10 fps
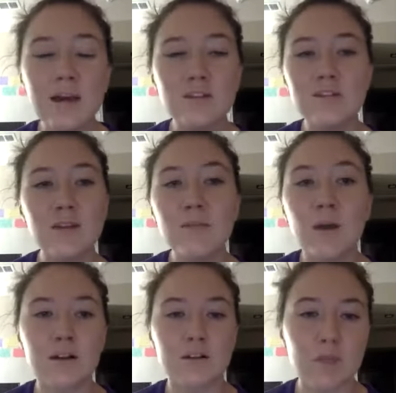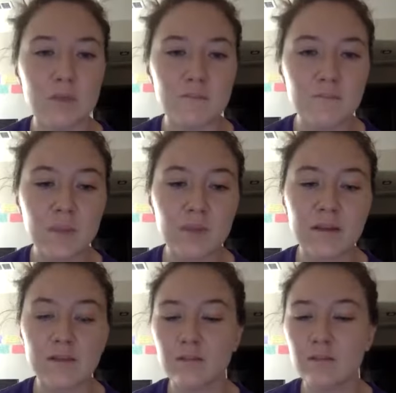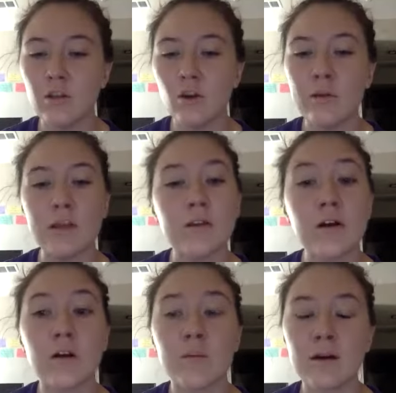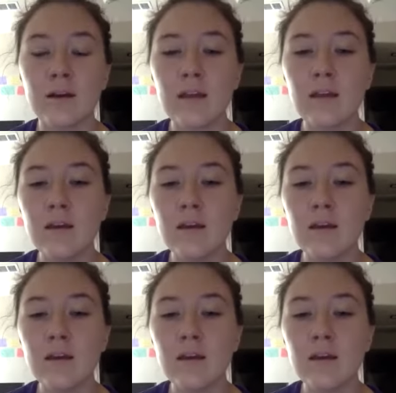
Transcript: Just inbox me. That's, we can talk about it.